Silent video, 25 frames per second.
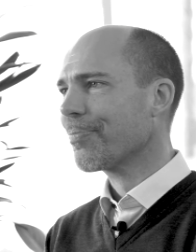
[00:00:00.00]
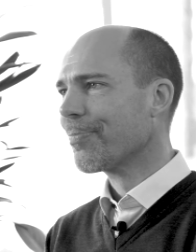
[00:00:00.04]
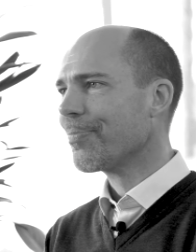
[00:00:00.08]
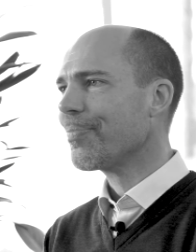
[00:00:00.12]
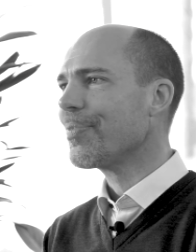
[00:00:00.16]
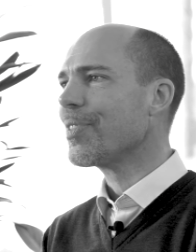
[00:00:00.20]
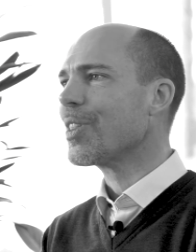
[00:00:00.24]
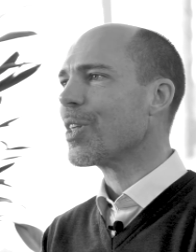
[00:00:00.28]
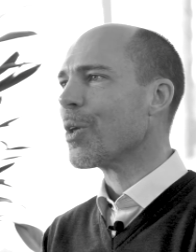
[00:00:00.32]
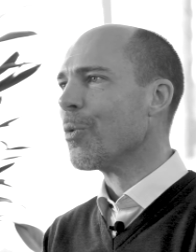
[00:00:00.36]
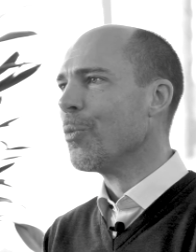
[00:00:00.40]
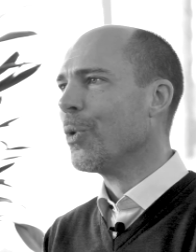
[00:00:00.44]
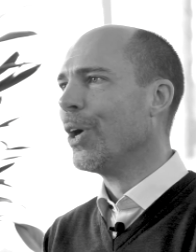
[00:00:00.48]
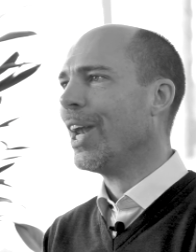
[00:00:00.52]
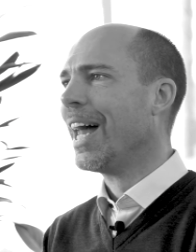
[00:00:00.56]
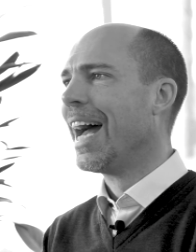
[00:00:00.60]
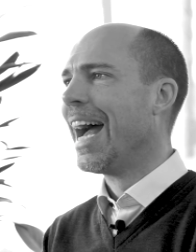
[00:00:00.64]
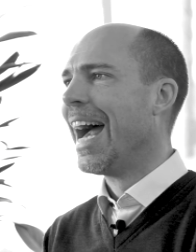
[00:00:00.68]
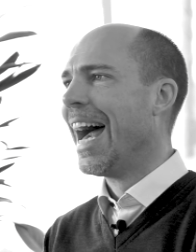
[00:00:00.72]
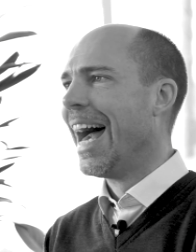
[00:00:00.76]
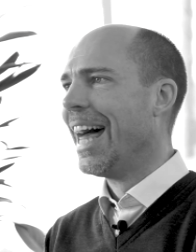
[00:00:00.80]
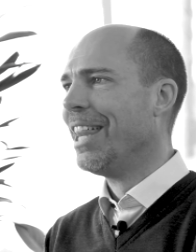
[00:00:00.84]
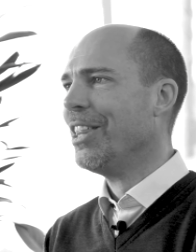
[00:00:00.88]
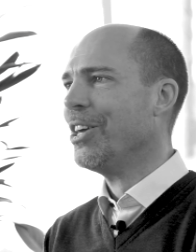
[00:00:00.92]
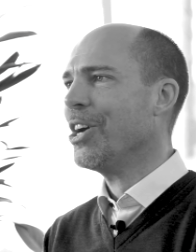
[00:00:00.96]
yes. When I
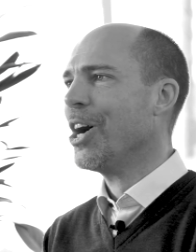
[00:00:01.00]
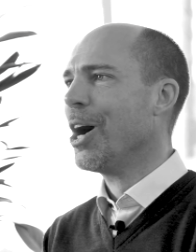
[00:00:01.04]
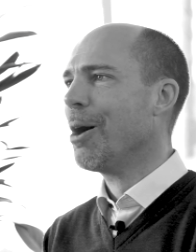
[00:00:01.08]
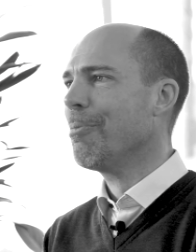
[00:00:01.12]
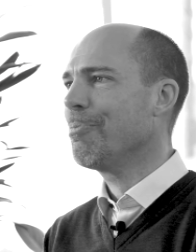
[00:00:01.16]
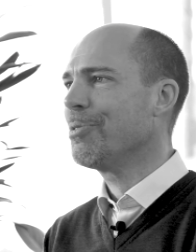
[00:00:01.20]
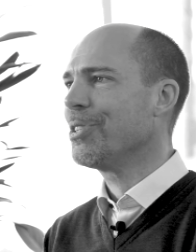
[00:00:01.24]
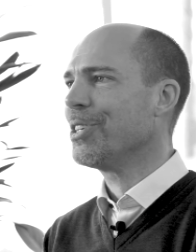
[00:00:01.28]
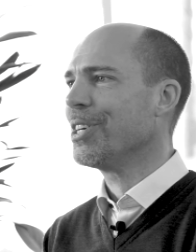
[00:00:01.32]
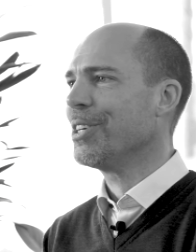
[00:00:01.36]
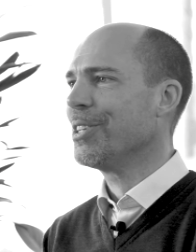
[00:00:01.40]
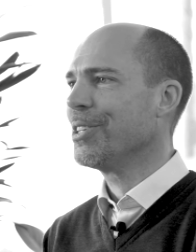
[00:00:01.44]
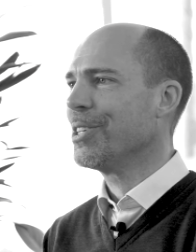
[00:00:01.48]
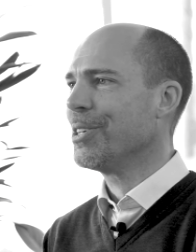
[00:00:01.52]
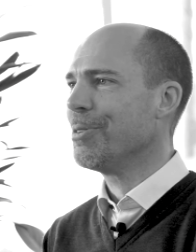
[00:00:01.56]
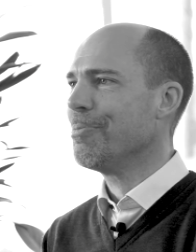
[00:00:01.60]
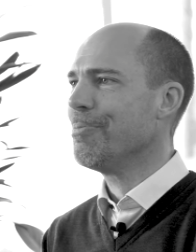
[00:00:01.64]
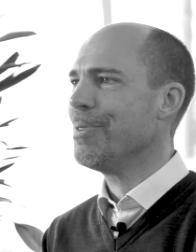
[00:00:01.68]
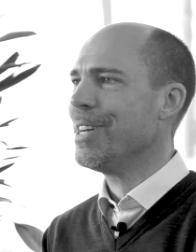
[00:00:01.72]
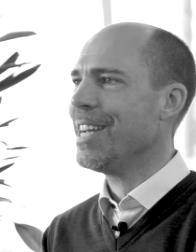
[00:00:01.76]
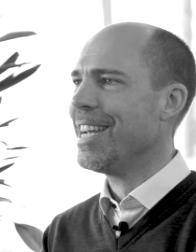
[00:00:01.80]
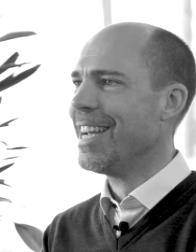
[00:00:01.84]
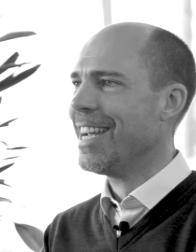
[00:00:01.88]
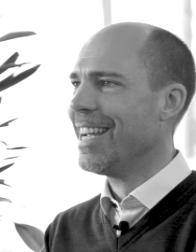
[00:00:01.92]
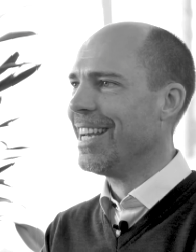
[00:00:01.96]
had the option to
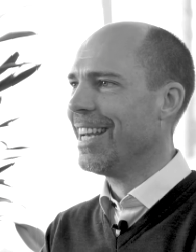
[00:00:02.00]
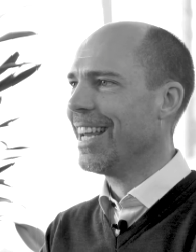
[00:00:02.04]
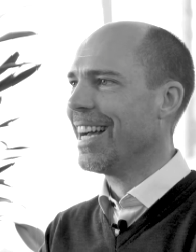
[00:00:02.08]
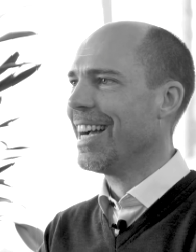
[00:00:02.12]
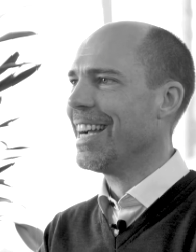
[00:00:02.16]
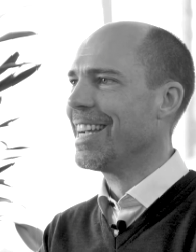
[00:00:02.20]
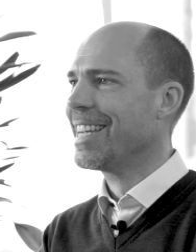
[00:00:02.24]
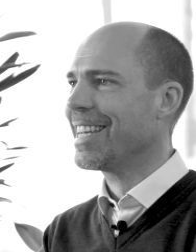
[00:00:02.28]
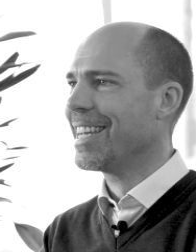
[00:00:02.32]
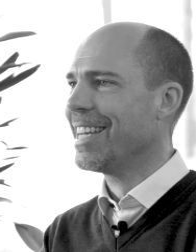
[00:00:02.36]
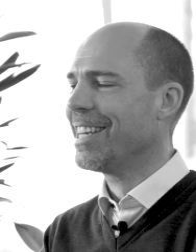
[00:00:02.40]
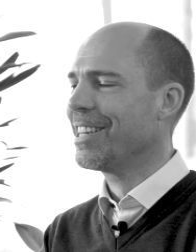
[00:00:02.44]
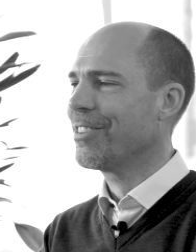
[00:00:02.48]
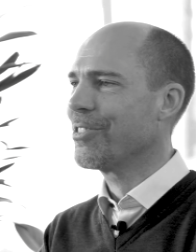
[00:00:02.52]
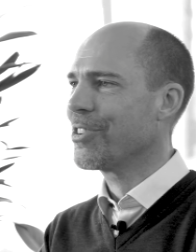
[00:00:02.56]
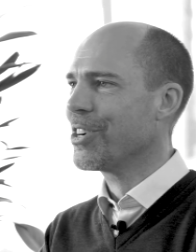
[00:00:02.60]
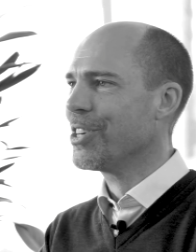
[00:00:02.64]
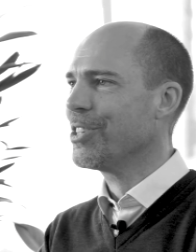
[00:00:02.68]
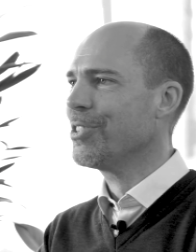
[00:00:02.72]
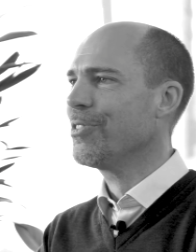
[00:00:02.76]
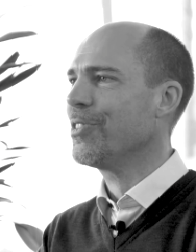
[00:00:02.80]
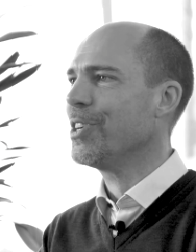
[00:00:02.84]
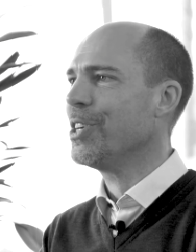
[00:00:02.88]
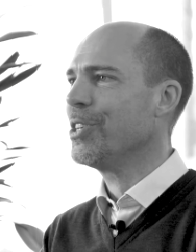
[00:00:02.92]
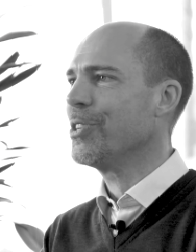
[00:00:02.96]
be like in
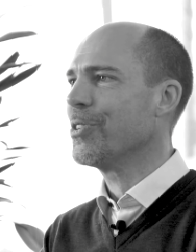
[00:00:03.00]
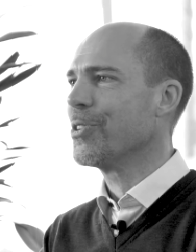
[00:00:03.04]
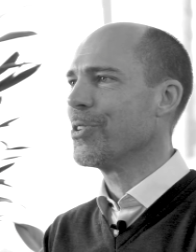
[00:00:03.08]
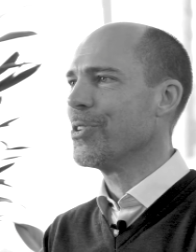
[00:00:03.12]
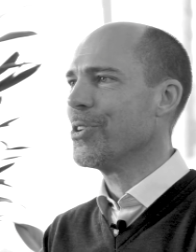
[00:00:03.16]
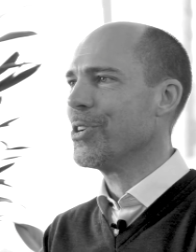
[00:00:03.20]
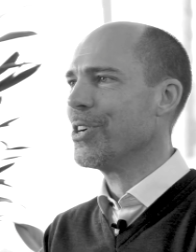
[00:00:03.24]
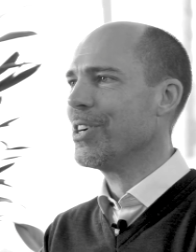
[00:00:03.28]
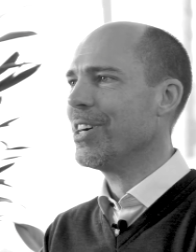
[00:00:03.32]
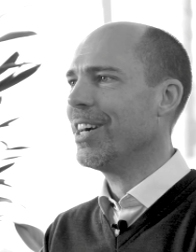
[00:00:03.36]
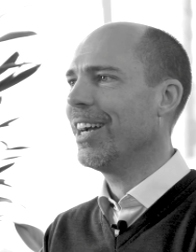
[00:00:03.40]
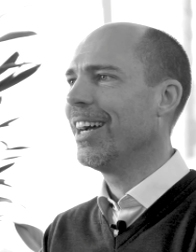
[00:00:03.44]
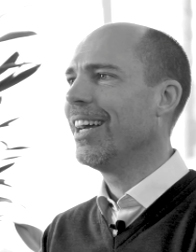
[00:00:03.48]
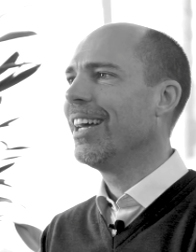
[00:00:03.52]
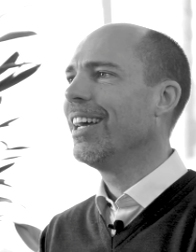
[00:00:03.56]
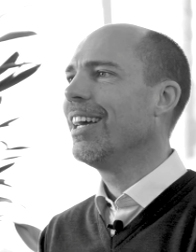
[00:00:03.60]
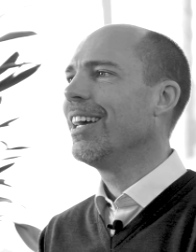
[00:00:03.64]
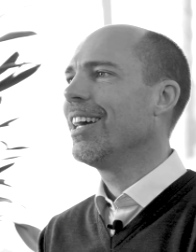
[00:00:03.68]
Crunchfish or